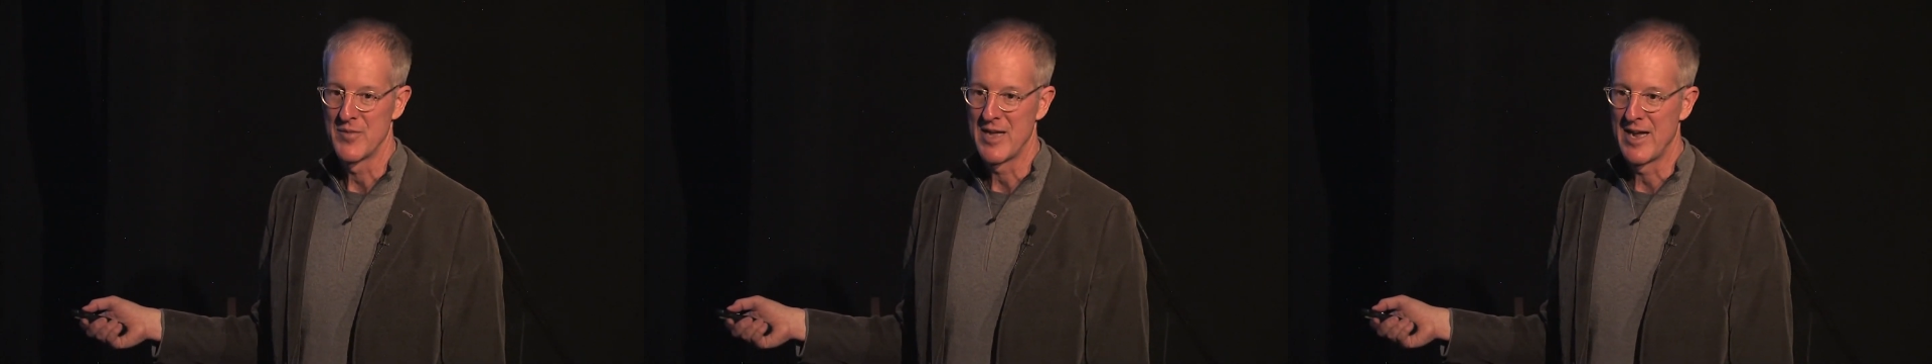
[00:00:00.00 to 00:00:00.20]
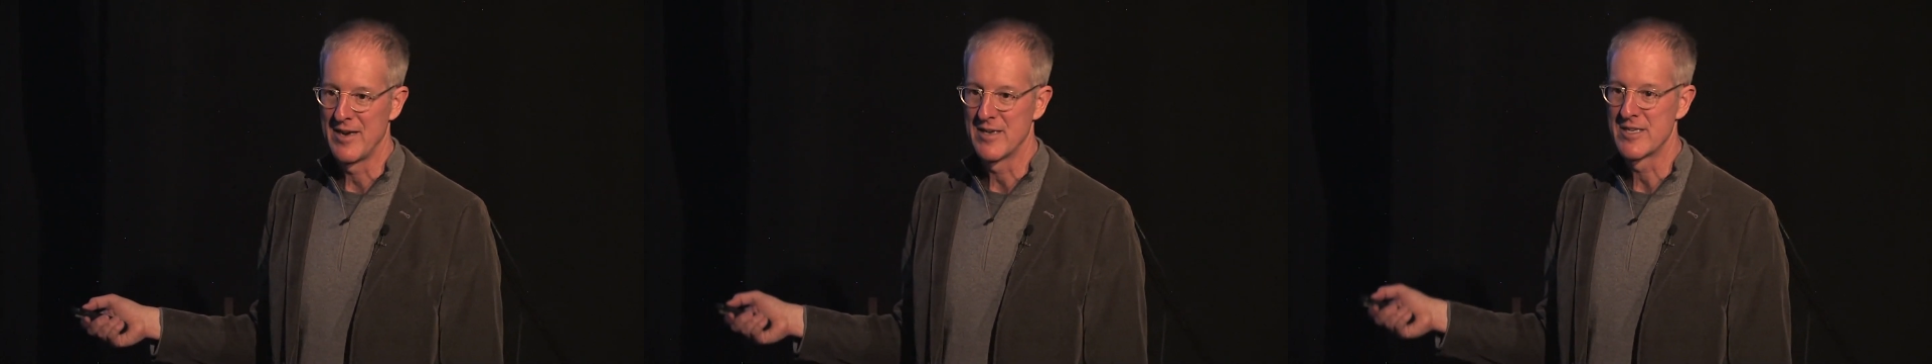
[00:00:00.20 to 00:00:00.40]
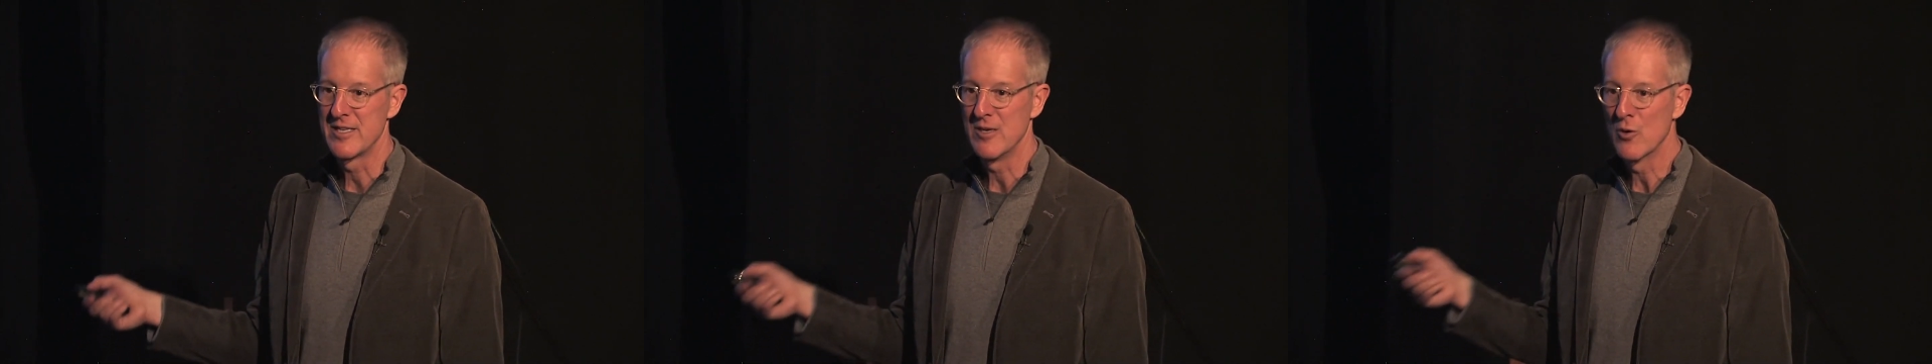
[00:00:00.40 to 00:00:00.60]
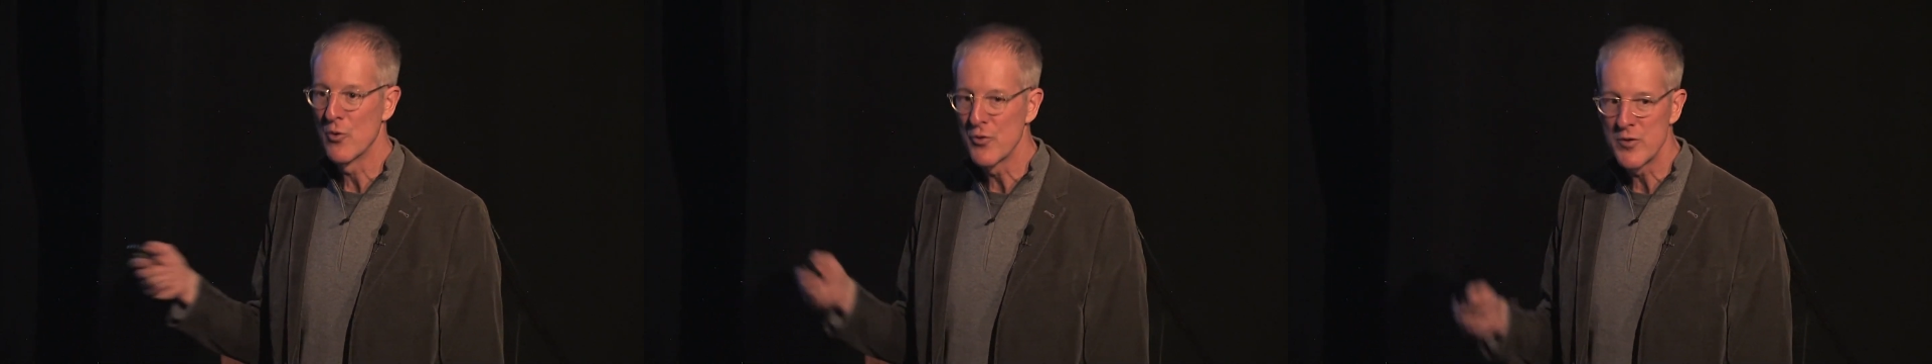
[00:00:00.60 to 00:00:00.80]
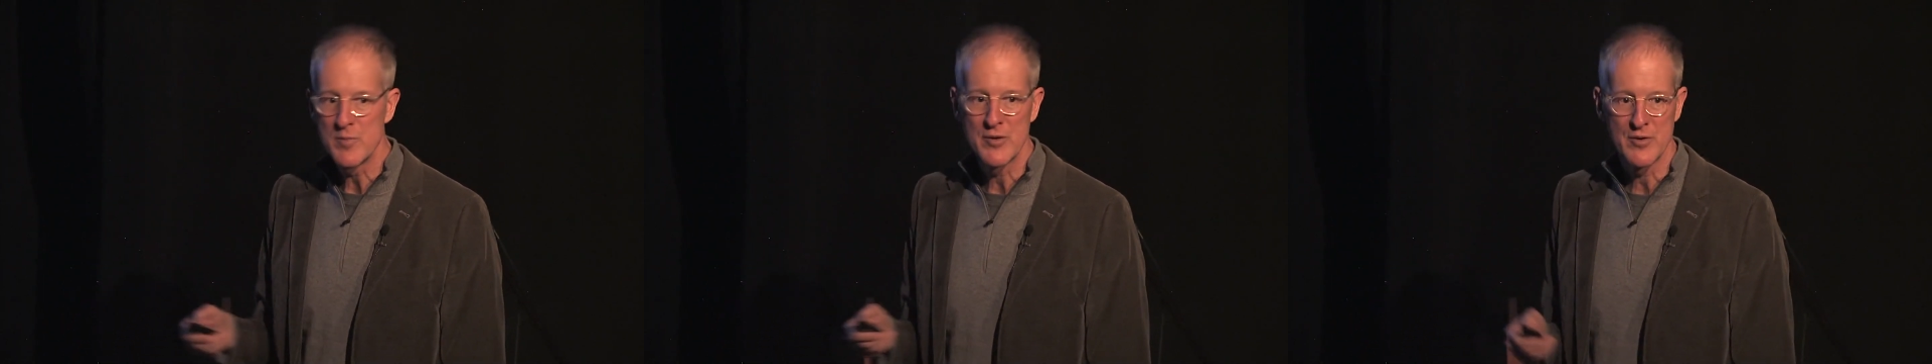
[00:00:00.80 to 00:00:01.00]
And it's the
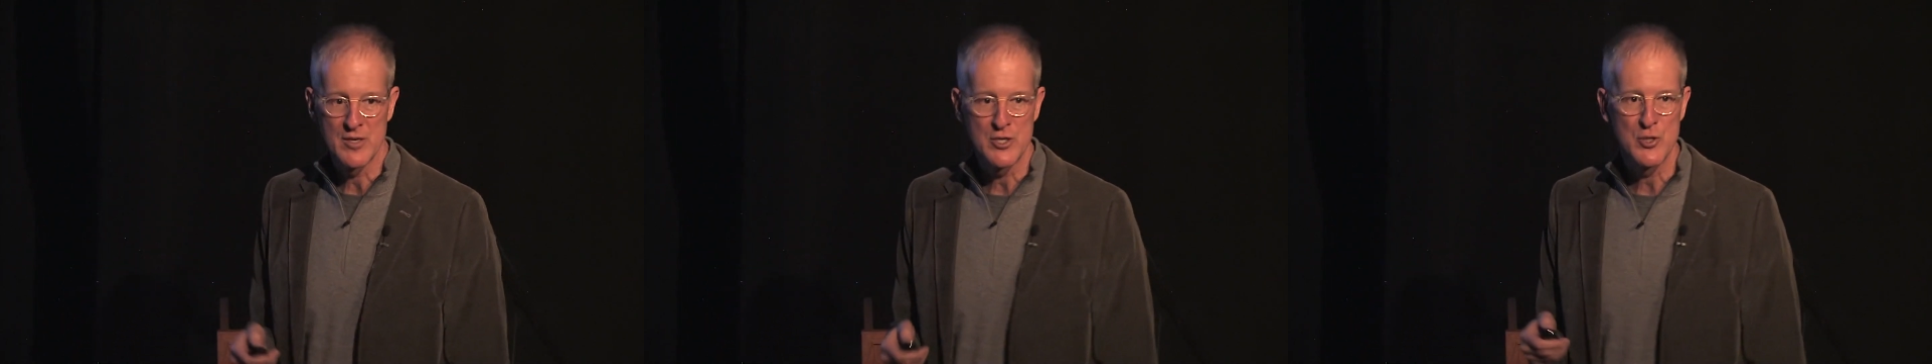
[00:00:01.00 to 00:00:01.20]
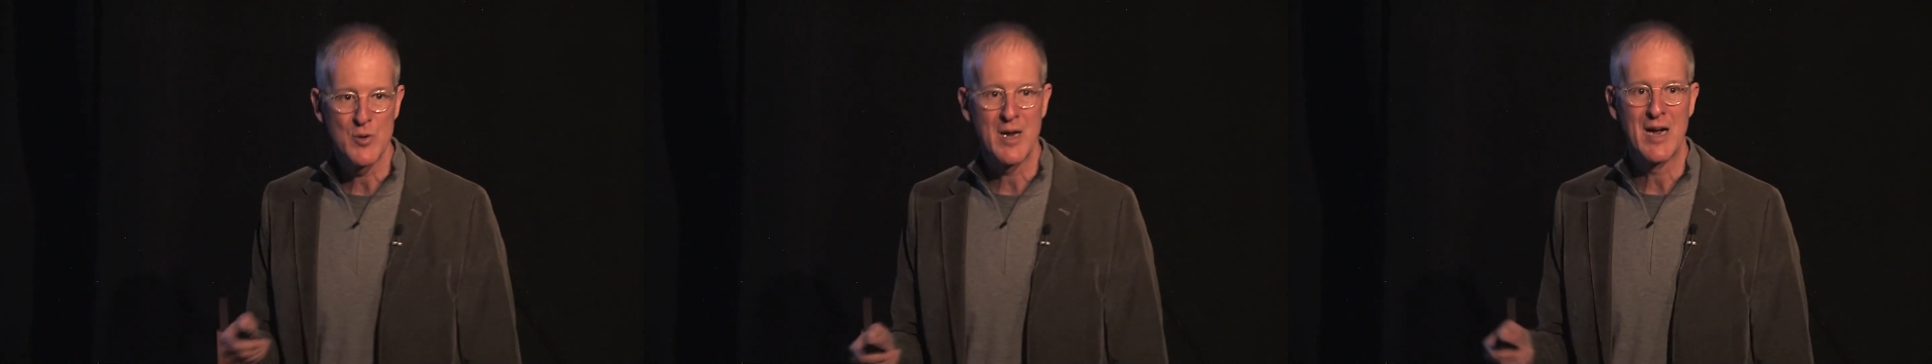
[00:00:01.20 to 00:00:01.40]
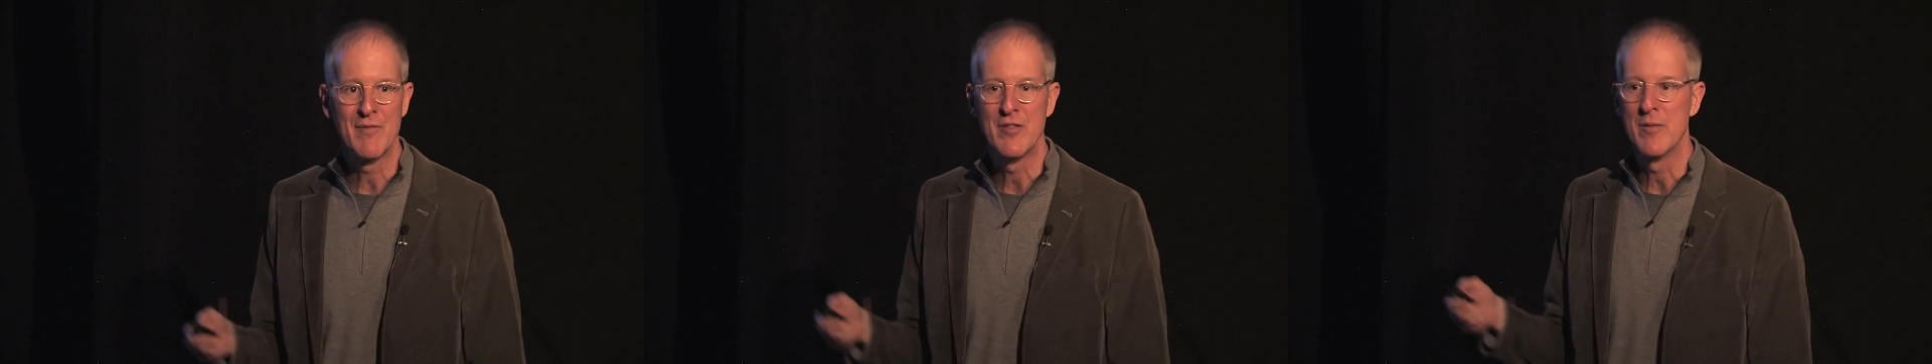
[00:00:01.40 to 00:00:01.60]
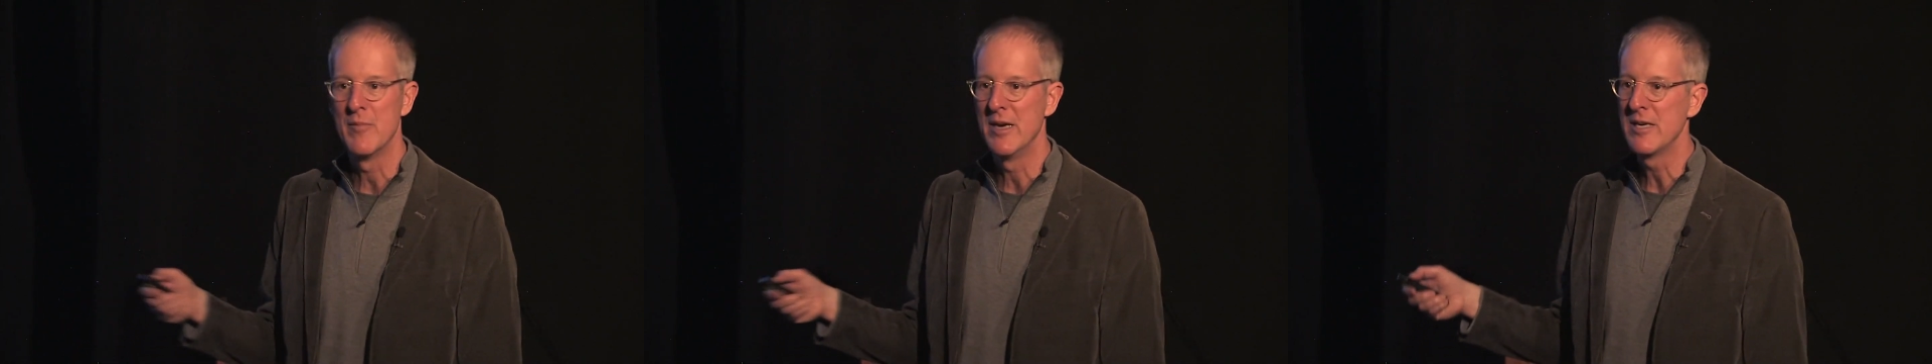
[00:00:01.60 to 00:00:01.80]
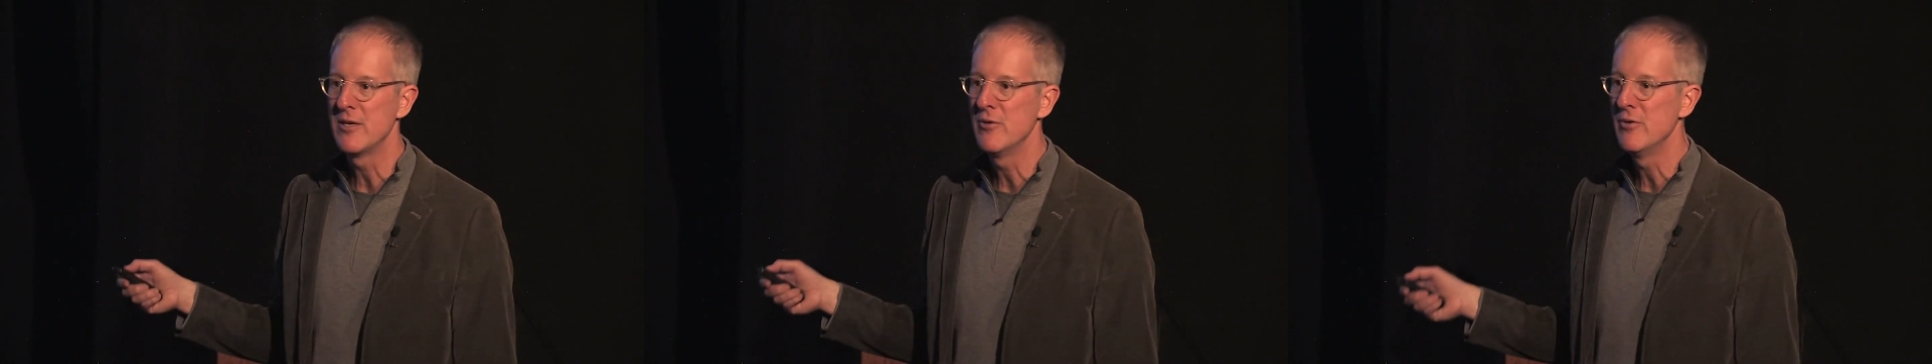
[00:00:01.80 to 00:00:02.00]
older buildings you have that
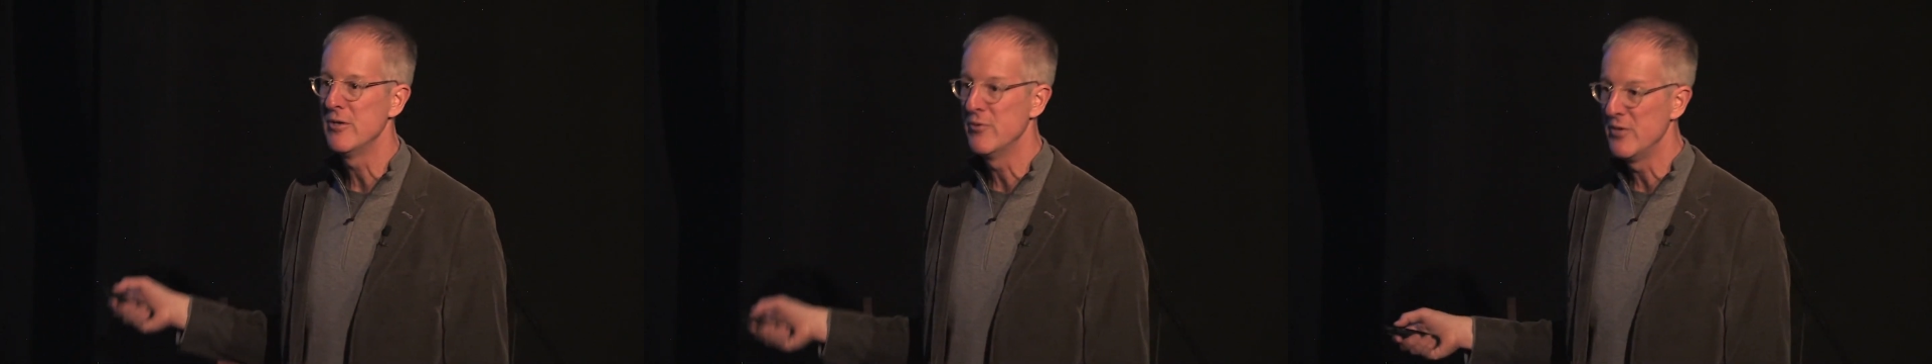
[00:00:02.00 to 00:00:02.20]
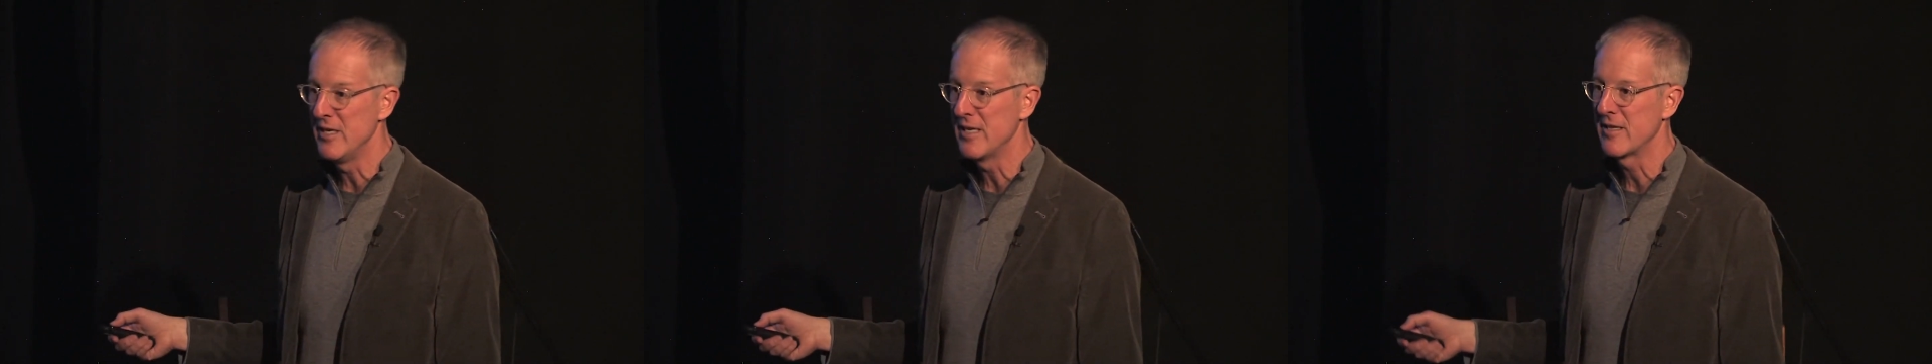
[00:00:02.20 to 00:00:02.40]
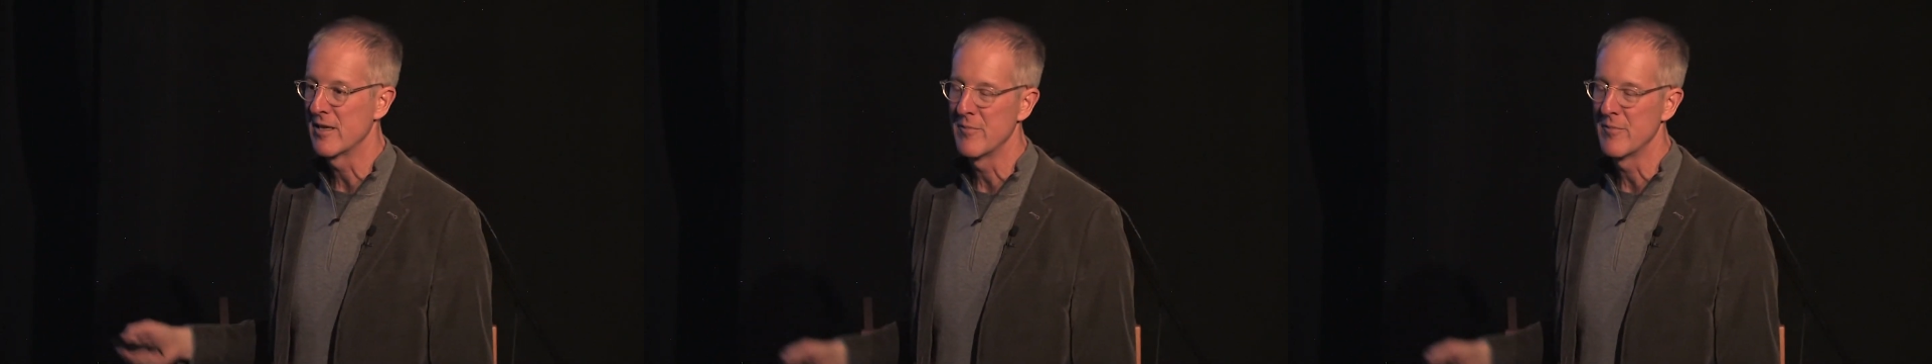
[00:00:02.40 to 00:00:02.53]
make you unique,